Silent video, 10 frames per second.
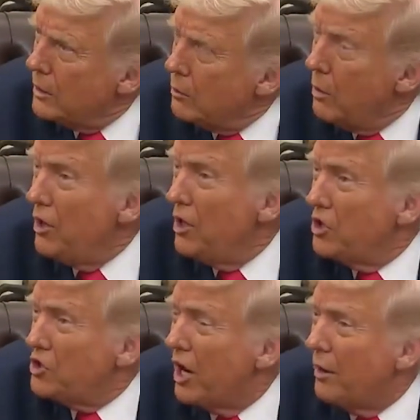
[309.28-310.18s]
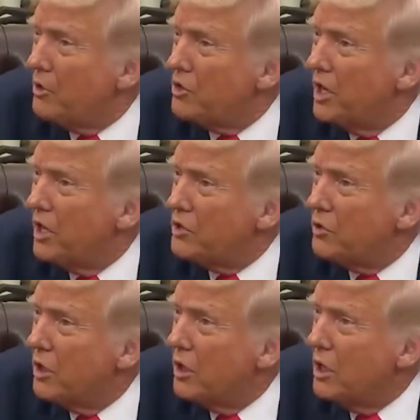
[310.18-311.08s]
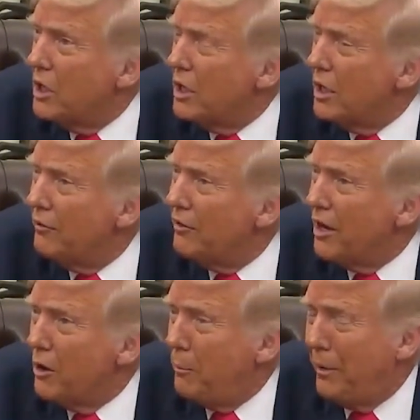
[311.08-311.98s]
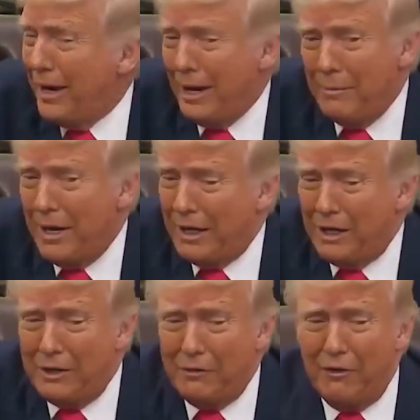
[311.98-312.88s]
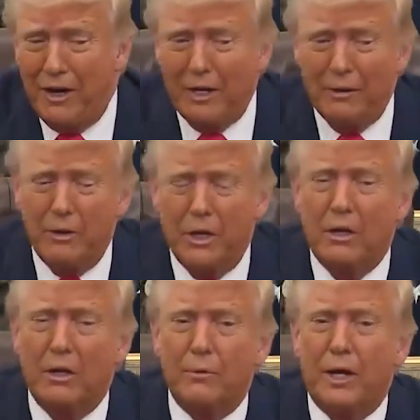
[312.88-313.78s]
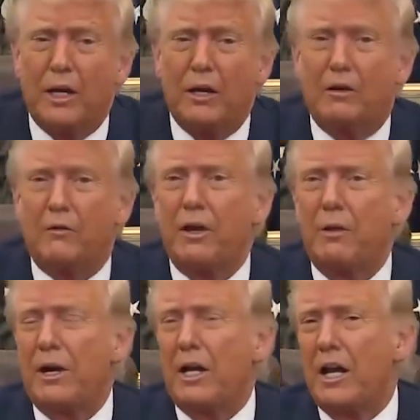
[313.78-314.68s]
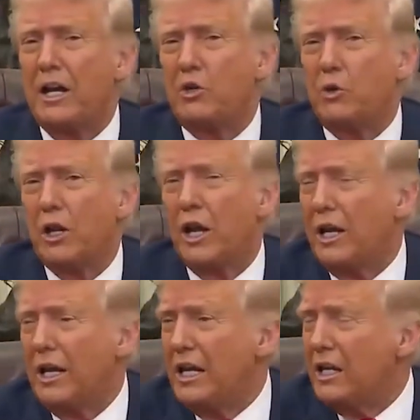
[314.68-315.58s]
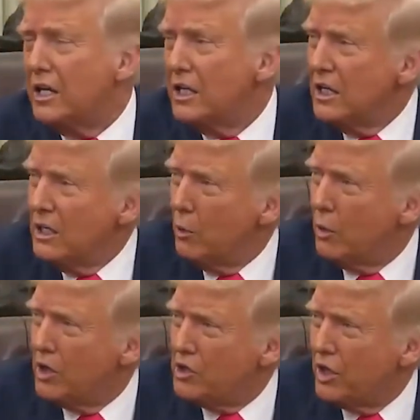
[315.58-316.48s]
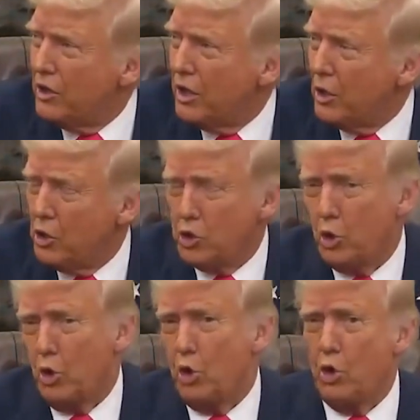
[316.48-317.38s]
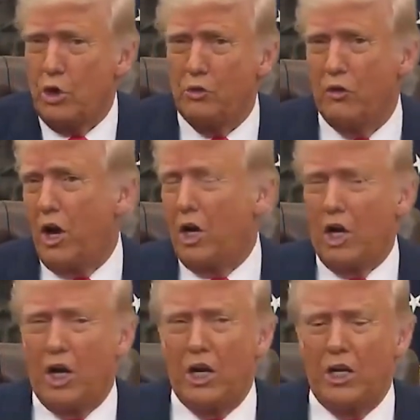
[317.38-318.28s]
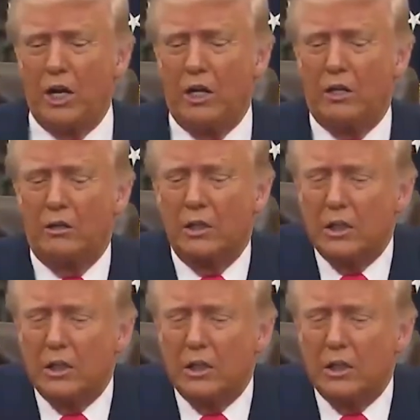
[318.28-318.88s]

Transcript: Well, I think it's common sense, right? If they don't pay, I'm not going to defend them. No, I'm not going to defend them. I got into a lot of heat when I said that. He said, oh, he's violating NATO.